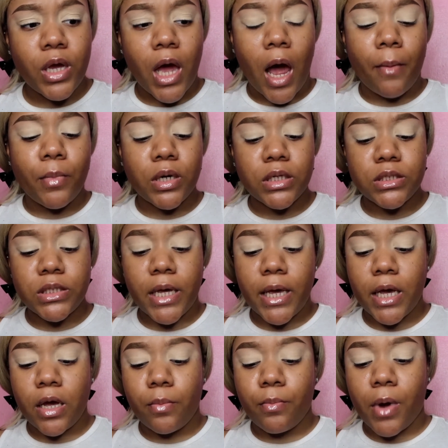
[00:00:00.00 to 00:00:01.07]
I'm going to
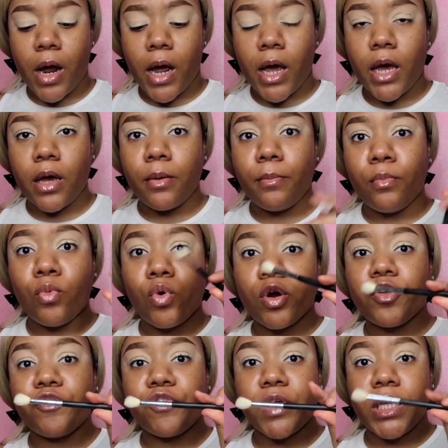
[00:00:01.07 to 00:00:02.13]
take my
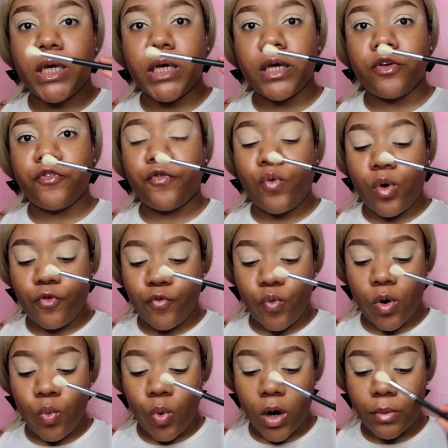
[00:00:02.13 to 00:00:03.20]
Morphe
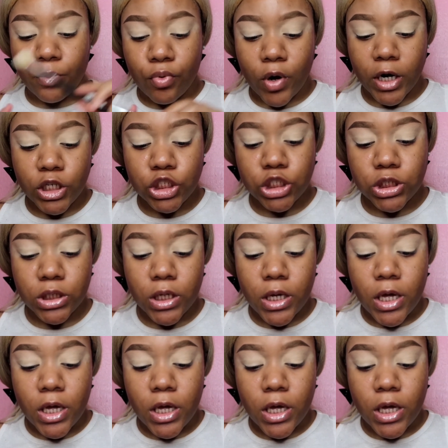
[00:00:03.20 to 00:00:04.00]
441 brush.